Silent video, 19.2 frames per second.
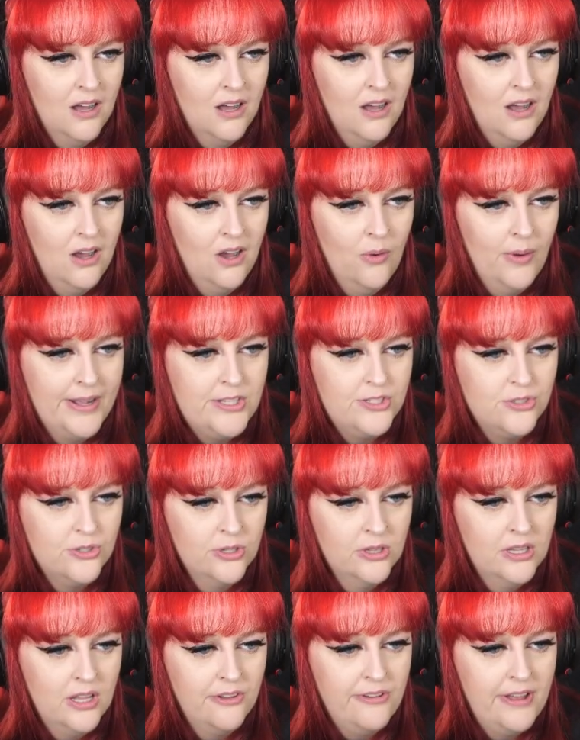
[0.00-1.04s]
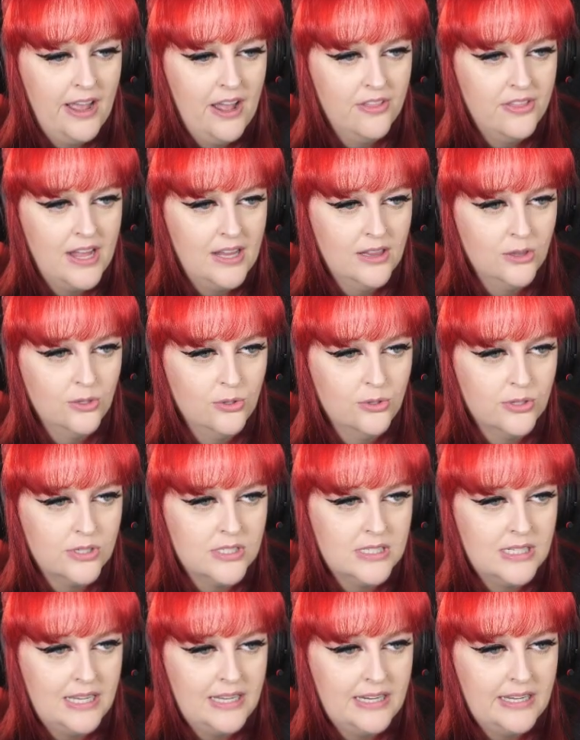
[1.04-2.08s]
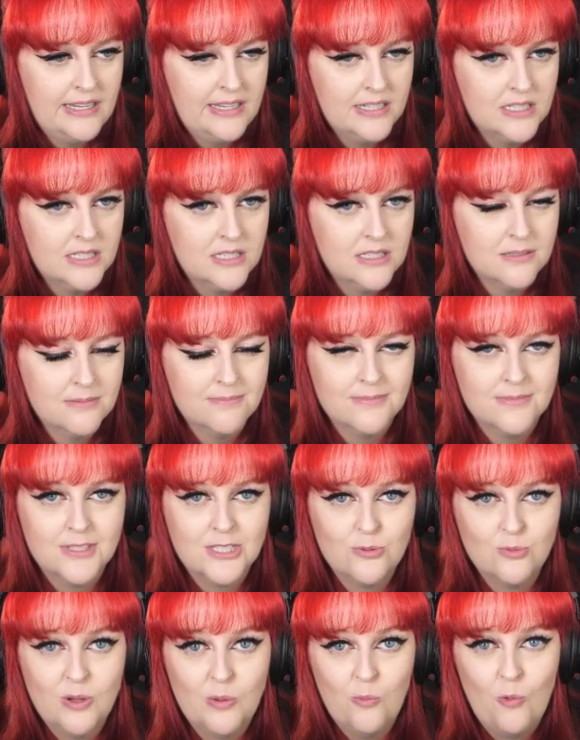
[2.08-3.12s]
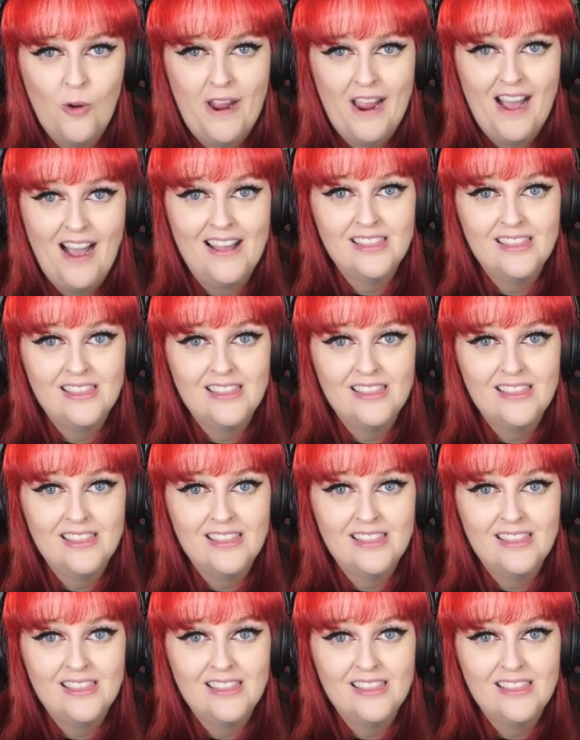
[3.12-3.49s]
Oh, I do love how that looks in his swimwear.